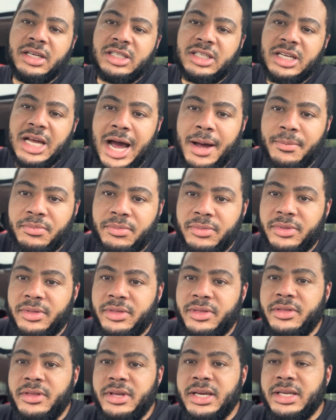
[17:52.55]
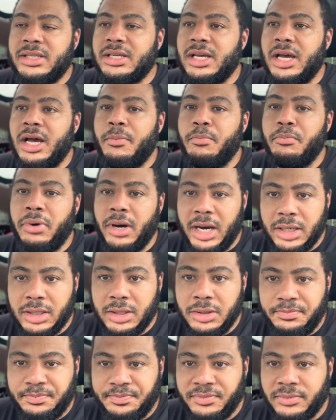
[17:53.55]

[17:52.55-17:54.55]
shop this um, butter.